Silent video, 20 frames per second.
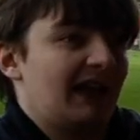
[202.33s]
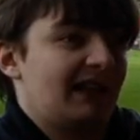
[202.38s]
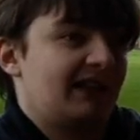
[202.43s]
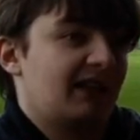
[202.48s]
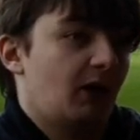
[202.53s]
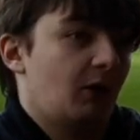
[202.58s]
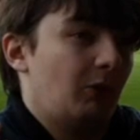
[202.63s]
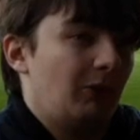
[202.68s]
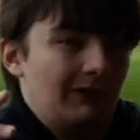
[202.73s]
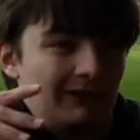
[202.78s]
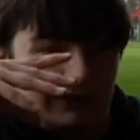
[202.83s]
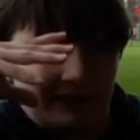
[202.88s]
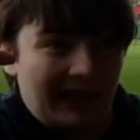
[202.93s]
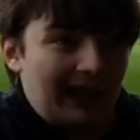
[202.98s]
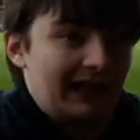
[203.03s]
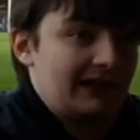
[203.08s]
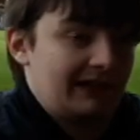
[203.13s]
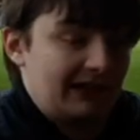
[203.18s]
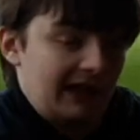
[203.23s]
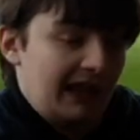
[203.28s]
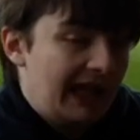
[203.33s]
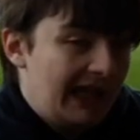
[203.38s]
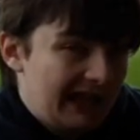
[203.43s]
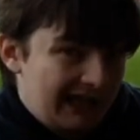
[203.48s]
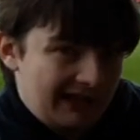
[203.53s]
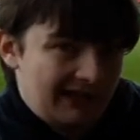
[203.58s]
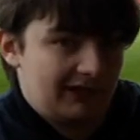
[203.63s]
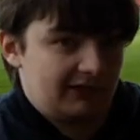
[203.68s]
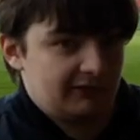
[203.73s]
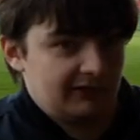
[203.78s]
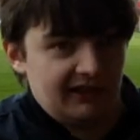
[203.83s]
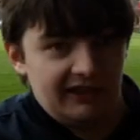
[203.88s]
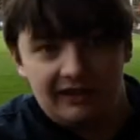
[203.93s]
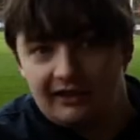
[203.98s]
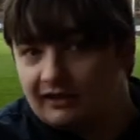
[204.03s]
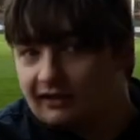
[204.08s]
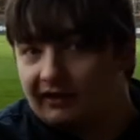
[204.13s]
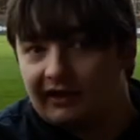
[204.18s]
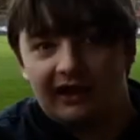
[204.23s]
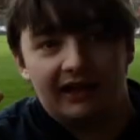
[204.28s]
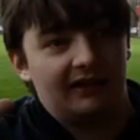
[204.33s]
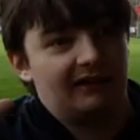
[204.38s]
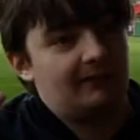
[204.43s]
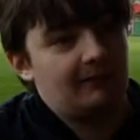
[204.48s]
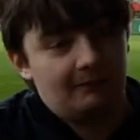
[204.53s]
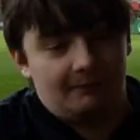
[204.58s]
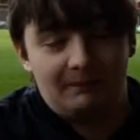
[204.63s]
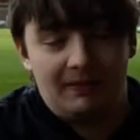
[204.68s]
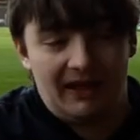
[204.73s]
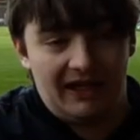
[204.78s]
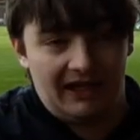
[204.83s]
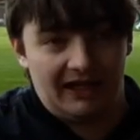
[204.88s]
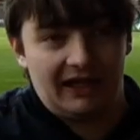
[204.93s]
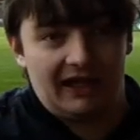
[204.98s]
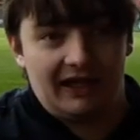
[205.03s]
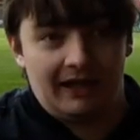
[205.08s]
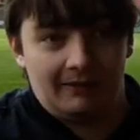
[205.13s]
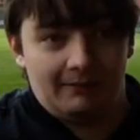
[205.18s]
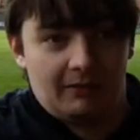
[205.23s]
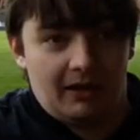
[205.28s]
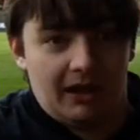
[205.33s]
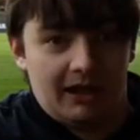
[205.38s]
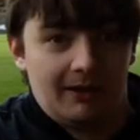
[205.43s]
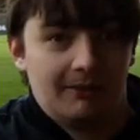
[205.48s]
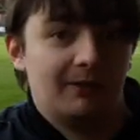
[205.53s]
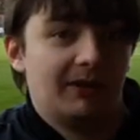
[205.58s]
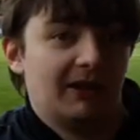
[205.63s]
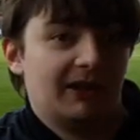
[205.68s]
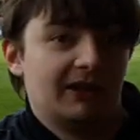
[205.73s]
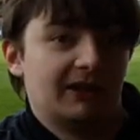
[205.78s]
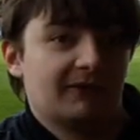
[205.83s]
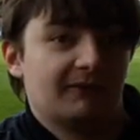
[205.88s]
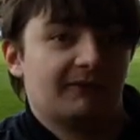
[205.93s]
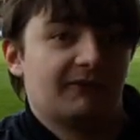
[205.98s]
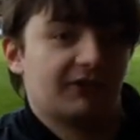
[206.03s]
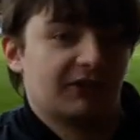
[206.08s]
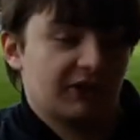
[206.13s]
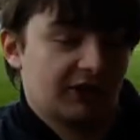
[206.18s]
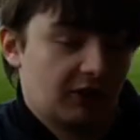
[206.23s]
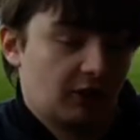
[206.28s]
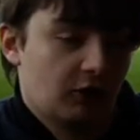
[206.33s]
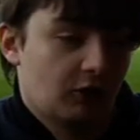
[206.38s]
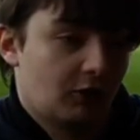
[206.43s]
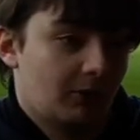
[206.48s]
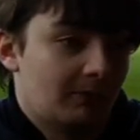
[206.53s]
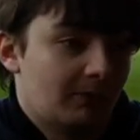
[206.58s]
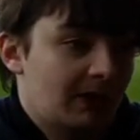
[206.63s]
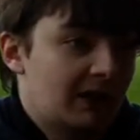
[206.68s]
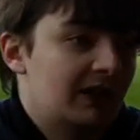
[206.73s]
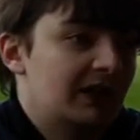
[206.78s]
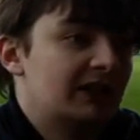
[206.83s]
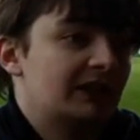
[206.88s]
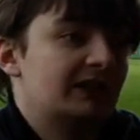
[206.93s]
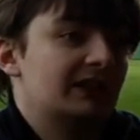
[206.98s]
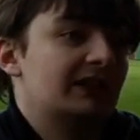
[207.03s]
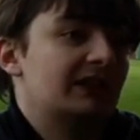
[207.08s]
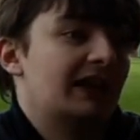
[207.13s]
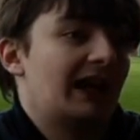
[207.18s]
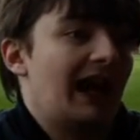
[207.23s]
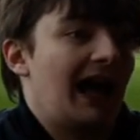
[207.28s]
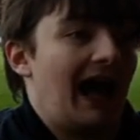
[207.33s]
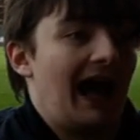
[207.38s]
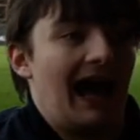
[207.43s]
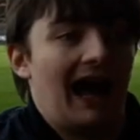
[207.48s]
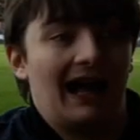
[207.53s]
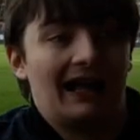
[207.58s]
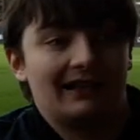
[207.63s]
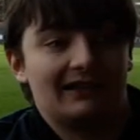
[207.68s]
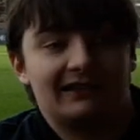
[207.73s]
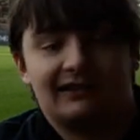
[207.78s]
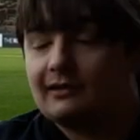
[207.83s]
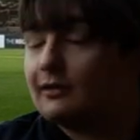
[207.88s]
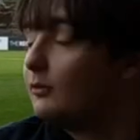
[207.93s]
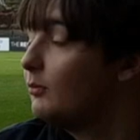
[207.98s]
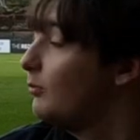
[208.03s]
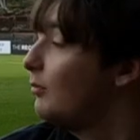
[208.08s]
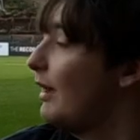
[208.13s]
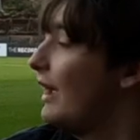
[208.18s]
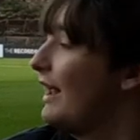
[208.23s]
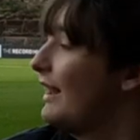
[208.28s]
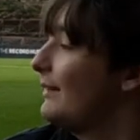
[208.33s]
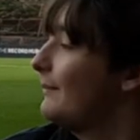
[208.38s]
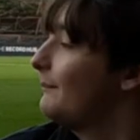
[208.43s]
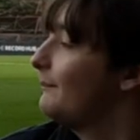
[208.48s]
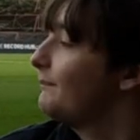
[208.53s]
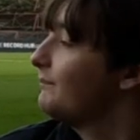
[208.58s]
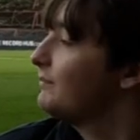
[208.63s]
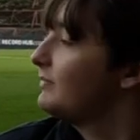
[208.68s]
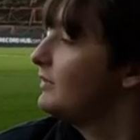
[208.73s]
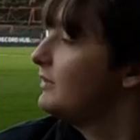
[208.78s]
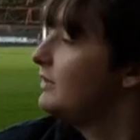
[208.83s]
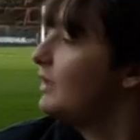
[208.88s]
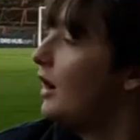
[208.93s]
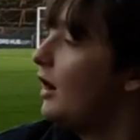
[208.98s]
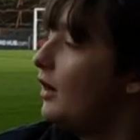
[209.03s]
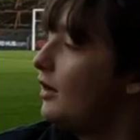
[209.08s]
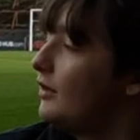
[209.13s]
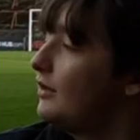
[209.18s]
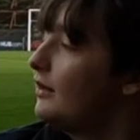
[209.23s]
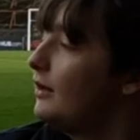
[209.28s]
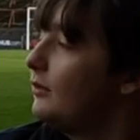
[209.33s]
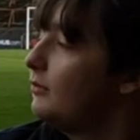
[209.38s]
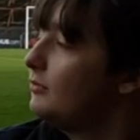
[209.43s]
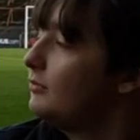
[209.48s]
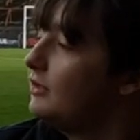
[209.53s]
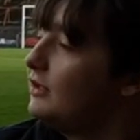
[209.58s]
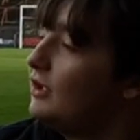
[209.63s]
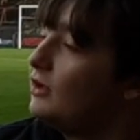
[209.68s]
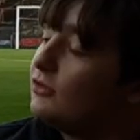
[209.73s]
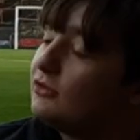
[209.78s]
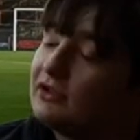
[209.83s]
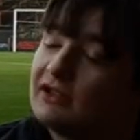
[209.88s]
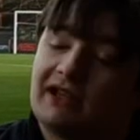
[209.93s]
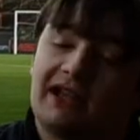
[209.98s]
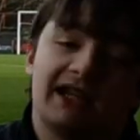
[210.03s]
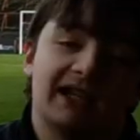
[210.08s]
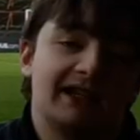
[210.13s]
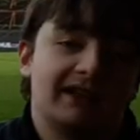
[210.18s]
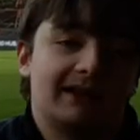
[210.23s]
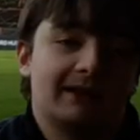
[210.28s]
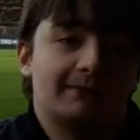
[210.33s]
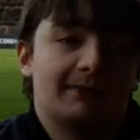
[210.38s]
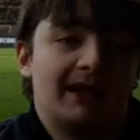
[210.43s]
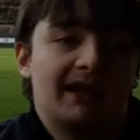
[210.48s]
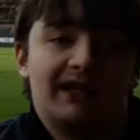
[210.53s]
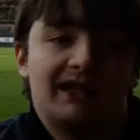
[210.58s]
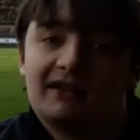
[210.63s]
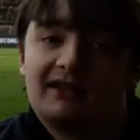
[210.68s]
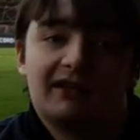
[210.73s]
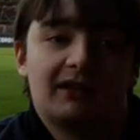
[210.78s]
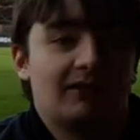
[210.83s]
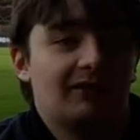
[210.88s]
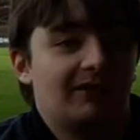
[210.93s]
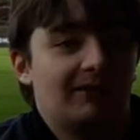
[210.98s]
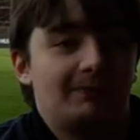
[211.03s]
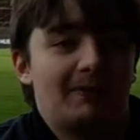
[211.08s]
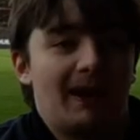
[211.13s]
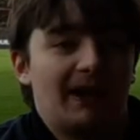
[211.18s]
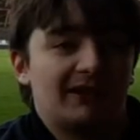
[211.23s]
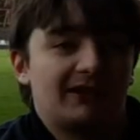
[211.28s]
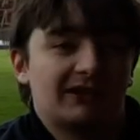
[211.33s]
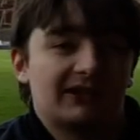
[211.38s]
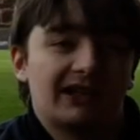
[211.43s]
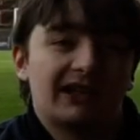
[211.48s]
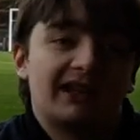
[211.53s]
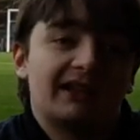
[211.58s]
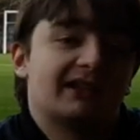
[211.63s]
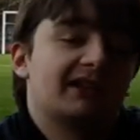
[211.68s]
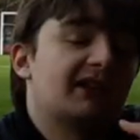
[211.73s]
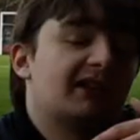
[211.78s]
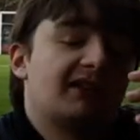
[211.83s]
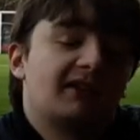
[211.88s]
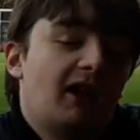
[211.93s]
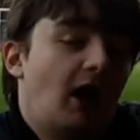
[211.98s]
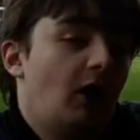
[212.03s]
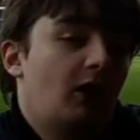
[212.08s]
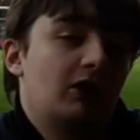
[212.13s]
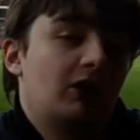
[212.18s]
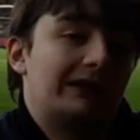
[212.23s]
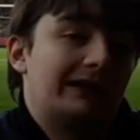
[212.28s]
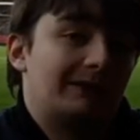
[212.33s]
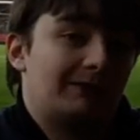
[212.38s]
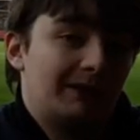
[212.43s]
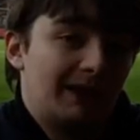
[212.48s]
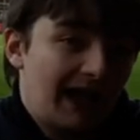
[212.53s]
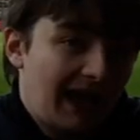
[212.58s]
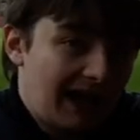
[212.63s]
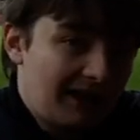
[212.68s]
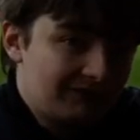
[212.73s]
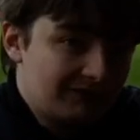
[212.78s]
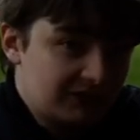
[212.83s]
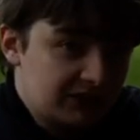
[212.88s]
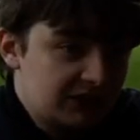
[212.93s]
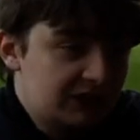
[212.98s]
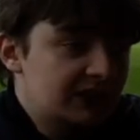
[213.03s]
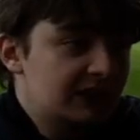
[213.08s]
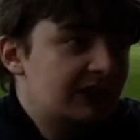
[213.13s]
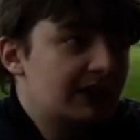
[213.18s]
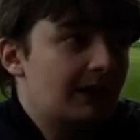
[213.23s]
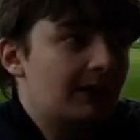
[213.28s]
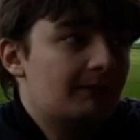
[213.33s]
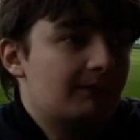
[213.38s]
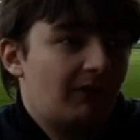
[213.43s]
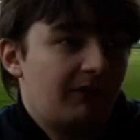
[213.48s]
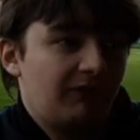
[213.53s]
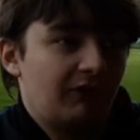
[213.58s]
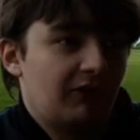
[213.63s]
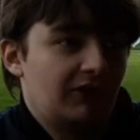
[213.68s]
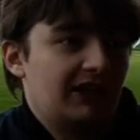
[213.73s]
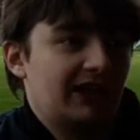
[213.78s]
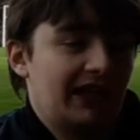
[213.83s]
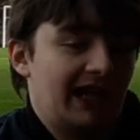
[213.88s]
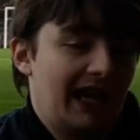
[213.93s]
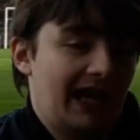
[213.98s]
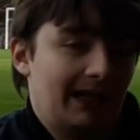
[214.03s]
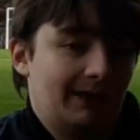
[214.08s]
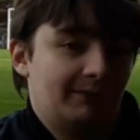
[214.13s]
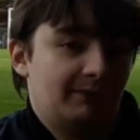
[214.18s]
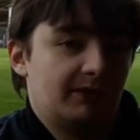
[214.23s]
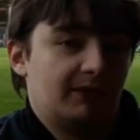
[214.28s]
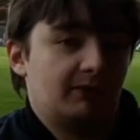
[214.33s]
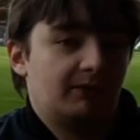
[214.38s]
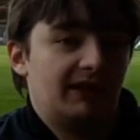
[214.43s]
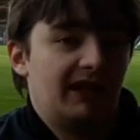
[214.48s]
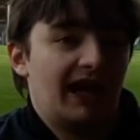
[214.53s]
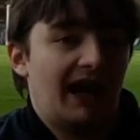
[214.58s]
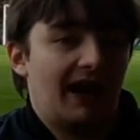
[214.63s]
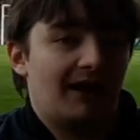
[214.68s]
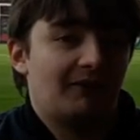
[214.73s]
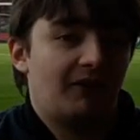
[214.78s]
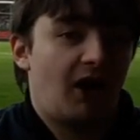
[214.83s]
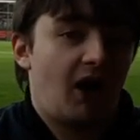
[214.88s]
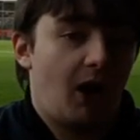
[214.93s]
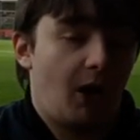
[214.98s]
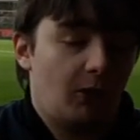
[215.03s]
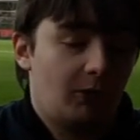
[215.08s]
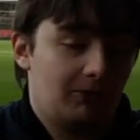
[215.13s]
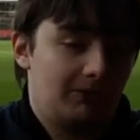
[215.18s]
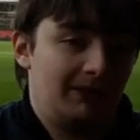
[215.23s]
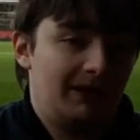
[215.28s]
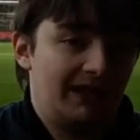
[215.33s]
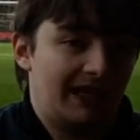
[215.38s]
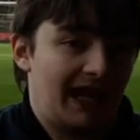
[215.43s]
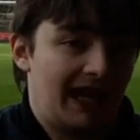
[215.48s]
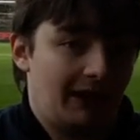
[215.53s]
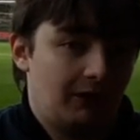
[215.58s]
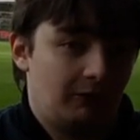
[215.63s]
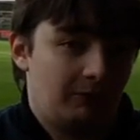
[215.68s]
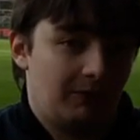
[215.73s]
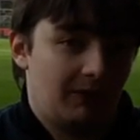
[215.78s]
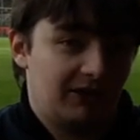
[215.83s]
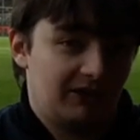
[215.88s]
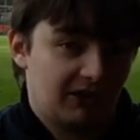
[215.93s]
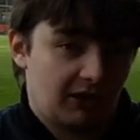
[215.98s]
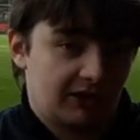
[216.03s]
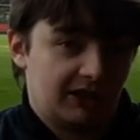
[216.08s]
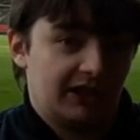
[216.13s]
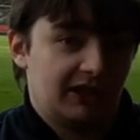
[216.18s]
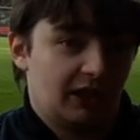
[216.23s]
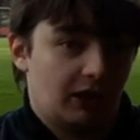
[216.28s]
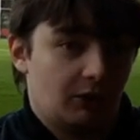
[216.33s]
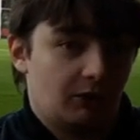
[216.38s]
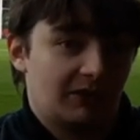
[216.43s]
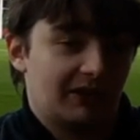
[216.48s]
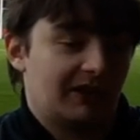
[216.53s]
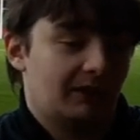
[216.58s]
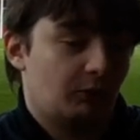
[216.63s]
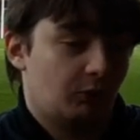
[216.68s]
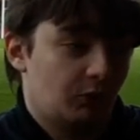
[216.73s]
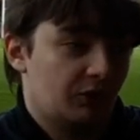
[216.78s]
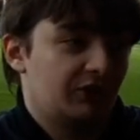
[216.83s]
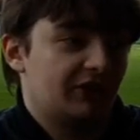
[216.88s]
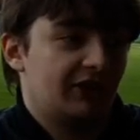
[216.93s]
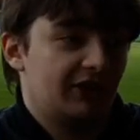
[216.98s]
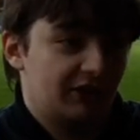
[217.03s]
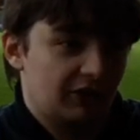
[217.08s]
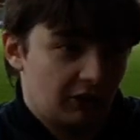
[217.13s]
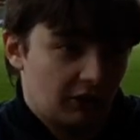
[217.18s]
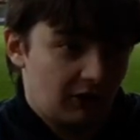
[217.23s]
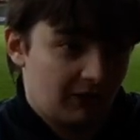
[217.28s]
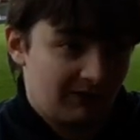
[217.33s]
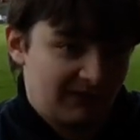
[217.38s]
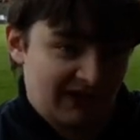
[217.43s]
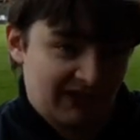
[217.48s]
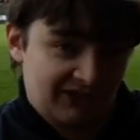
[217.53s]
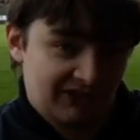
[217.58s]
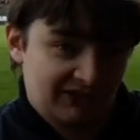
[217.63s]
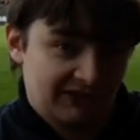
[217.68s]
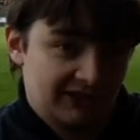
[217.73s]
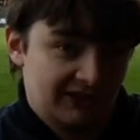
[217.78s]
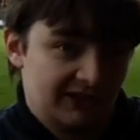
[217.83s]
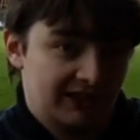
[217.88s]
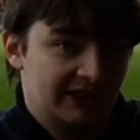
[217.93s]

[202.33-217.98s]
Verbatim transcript: So that history is big, in my opinion, for the club. And, well, so the other things that make it so special is the songs we have before the games. We have Hold Me Now by Johnny Logan that won the Eurovision.